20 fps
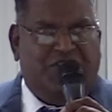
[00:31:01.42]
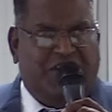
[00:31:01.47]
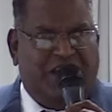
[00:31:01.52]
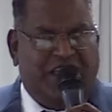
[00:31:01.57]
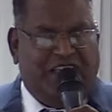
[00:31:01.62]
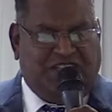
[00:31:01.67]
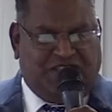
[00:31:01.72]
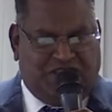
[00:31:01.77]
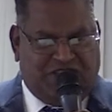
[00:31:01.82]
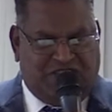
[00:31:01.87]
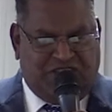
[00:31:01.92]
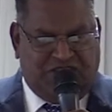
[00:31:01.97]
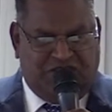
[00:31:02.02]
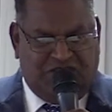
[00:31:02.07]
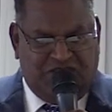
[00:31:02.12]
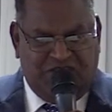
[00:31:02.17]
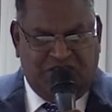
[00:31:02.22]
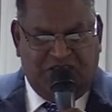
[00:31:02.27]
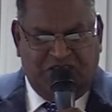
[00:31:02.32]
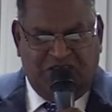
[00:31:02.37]
race.
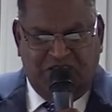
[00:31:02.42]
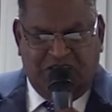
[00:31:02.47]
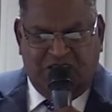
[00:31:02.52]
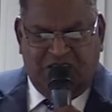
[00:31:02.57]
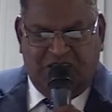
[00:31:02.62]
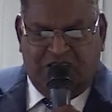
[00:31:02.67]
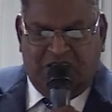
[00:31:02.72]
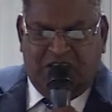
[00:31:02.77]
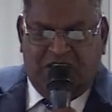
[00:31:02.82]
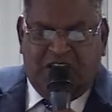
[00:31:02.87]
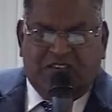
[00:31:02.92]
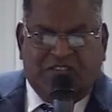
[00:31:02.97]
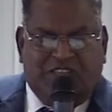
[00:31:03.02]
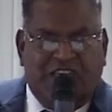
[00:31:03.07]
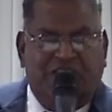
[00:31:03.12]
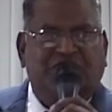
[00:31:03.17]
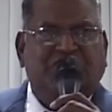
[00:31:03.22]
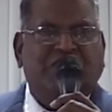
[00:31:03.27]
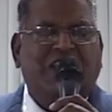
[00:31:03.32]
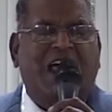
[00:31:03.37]

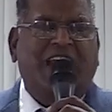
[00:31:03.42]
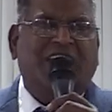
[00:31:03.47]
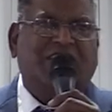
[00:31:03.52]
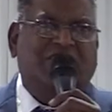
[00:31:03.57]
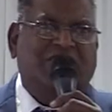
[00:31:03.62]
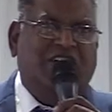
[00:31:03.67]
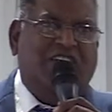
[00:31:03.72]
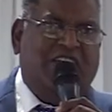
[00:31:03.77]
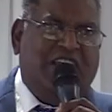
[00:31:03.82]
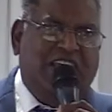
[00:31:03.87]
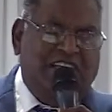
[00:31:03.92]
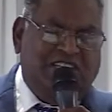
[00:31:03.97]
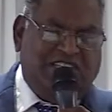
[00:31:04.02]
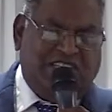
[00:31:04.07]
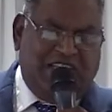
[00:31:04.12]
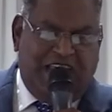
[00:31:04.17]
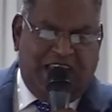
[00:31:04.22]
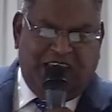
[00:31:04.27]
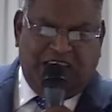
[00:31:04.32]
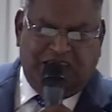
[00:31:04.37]
They've started the
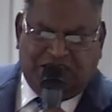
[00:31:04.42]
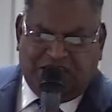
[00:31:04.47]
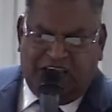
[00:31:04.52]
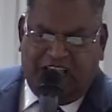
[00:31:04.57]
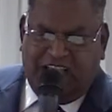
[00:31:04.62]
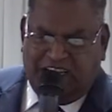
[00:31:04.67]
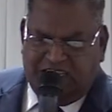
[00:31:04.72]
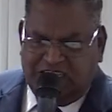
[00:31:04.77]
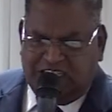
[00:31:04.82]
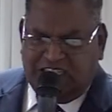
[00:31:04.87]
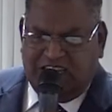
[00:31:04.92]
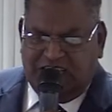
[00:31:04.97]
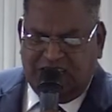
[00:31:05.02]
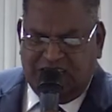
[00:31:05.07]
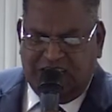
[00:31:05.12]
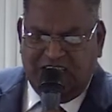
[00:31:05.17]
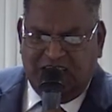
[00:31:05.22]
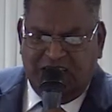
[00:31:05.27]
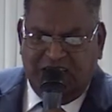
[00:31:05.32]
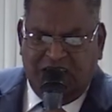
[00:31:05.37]
race energized.
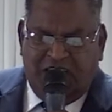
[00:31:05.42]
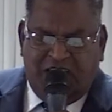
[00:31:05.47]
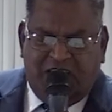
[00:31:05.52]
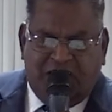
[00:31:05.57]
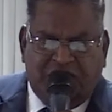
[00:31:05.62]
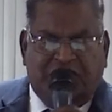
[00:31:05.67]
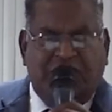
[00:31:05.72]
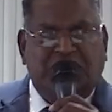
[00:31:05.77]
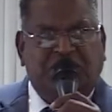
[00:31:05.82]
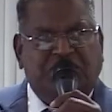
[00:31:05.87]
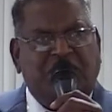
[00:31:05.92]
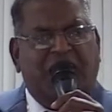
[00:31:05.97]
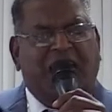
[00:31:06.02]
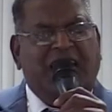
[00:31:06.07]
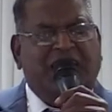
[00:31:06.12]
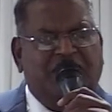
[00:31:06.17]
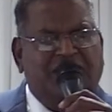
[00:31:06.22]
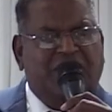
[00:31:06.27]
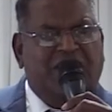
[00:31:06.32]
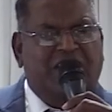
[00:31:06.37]
They
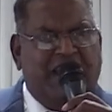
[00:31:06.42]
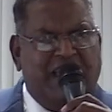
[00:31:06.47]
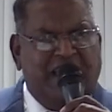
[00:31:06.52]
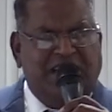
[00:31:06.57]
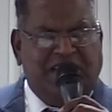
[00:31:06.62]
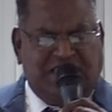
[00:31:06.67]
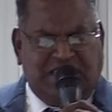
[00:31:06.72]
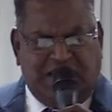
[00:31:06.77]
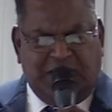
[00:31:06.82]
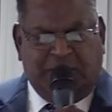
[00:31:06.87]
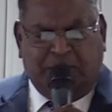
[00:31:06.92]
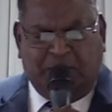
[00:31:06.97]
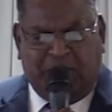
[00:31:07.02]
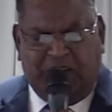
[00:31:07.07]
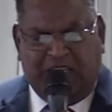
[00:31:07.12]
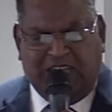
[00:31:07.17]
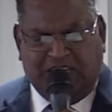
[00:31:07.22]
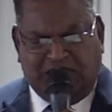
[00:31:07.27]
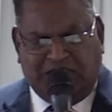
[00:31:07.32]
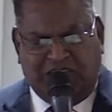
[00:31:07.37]
started the race in
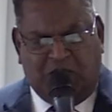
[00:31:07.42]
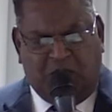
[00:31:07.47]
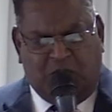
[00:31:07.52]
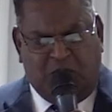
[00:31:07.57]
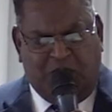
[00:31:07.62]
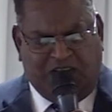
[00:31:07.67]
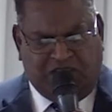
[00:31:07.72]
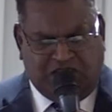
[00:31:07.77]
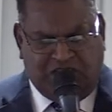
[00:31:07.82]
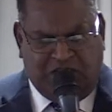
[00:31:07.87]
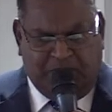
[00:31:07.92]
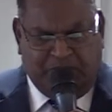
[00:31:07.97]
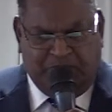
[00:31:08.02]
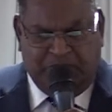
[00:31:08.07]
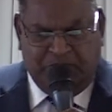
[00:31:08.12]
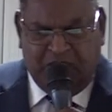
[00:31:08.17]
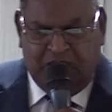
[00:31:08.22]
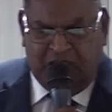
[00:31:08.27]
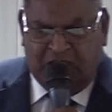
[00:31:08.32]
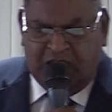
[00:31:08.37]
praise and worship.
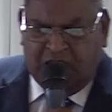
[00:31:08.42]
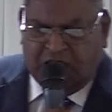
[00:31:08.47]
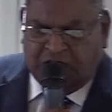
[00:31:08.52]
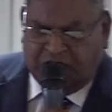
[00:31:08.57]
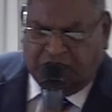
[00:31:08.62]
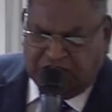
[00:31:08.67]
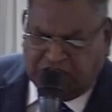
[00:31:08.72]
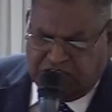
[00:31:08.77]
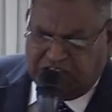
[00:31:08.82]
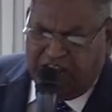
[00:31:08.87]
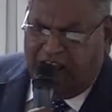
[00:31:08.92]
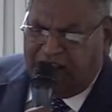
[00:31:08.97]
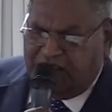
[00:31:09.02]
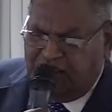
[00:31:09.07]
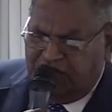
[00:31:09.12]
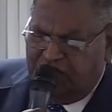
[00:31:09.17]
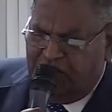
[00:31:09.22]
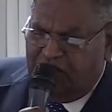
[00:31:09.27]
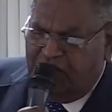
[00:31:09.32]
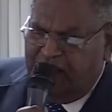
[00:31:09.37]
They
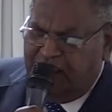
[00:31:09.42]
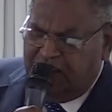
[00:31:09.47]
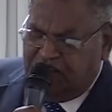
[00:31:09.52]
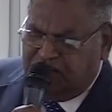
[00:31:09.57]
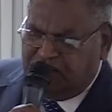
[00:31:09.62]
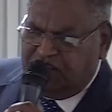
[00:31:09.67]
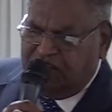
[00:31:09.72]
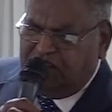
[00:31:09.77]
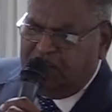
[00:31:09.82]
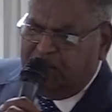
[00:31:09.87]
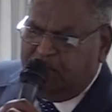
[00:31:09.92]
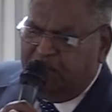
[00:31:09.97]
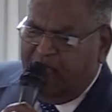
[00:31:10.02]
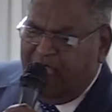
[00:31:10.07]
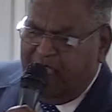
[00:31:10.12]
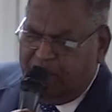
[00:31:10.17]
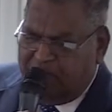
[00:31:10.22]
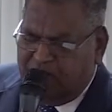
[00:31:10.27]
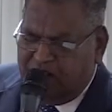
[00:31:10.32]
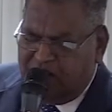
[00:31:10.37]
started the race in the
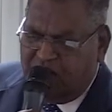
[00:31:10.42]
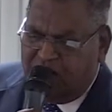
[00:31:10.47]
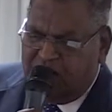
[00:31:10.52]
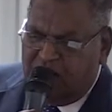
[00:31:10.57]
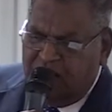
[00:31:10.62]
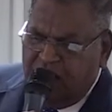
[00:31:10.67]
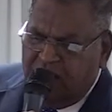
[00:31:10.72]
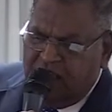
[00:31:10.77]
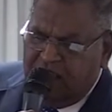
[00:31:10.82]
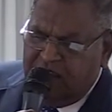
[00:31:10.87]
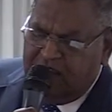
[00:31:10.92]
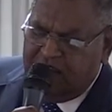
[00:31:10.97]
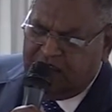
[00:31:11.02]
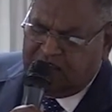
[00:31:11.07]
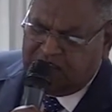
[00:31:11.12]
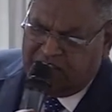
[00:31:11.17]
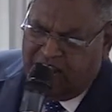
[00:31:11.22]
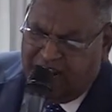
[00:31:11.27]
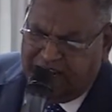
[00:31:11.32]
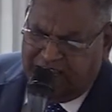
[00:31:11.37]
Bible
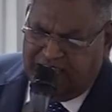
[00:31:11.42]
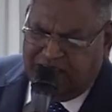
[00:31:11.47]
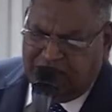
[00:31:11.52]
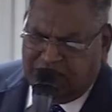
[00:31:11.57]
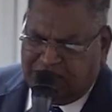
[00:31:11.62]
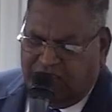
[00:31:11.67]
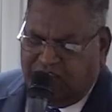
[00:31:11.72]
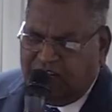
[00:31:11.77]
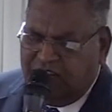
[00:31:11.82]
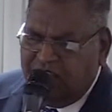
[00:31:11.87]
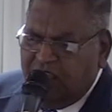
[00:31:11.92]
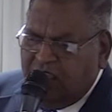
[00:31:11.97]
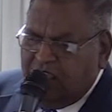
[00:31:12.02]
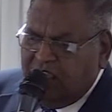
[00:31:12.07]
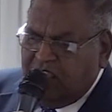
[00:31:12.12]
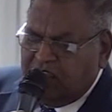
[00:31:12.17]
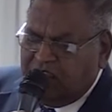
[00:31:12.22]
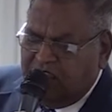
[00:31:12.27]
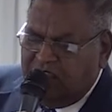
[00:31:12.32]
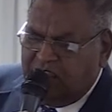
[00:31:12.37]
studies and
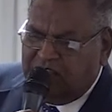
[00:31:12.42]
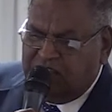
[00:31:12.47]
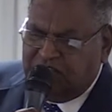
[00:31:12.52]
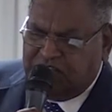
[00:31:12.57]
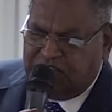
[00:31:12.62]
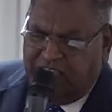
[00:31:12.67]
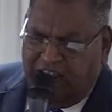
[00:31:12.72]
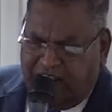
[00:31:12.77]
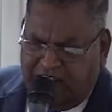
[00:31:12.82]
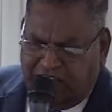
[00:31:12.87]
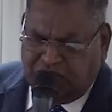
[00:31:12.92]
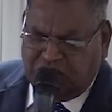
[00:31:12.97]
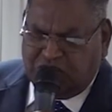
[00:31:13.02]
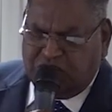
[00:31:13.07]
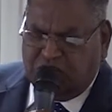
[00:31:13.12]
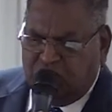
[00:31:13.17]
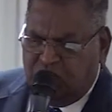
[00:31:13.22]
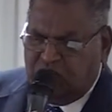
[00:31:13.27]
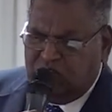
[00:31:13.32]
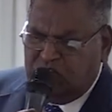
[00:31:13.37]
in the Sunday
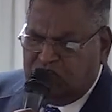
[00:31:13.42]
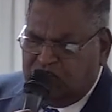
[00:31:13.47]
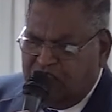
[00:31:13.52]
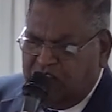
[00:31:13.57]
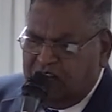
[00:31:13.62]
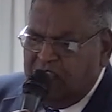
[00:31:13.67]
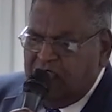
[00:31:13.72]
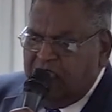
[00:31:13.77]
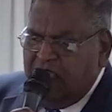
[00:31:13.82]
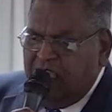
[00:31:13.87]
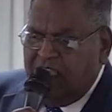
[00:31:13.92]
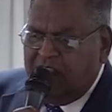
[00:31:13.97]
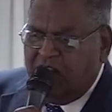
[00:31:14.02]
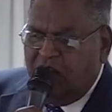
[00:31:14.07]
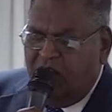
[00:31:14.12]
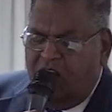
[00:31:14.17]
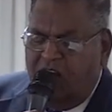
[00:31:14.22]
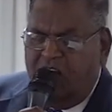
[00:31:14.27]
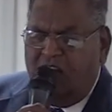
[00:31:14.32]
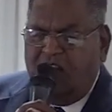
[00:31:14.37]
schools and
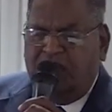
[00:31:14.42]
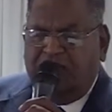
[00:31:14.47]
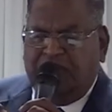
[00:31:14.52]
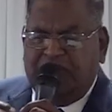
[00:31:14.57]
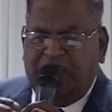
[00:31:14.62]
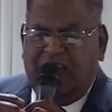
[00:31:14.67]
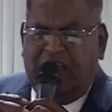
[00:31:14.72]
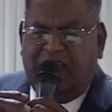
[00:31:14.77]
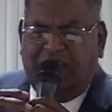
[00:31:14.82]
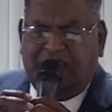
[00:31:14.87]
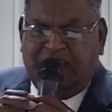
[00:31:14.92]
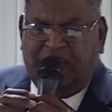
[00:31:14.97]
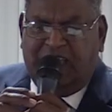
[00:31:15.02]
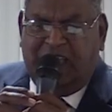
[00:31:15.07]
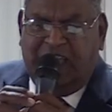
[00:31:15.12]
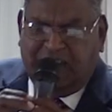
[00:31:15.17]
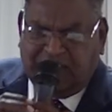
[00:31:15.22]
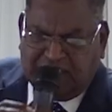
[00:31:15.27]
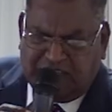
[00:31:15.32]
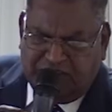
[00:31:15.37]
all of the other
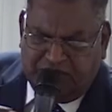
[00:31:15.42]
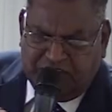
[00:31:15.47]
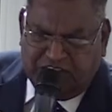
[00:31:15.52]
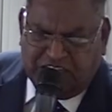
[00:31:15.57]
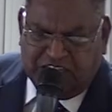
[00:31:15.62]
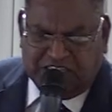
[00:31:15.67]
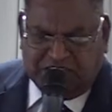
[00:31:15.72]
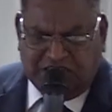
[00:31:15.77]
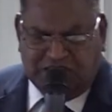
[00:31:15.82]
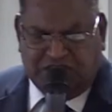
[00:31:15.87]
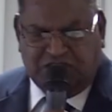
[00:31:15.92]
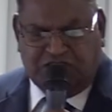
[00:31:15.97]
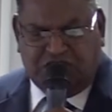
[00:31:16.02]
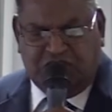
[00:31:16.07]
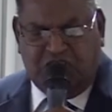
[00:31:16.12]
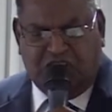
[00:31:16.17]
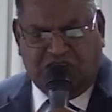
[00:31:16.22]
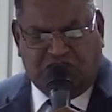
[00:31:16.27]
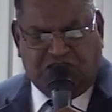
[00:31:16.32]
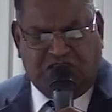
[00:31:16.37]
activities in
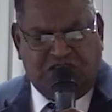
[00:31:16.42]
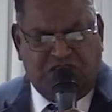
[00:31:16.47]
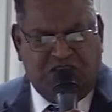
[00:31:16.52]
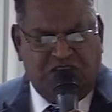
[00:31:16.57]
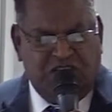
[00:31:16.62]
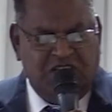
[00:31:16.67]
church.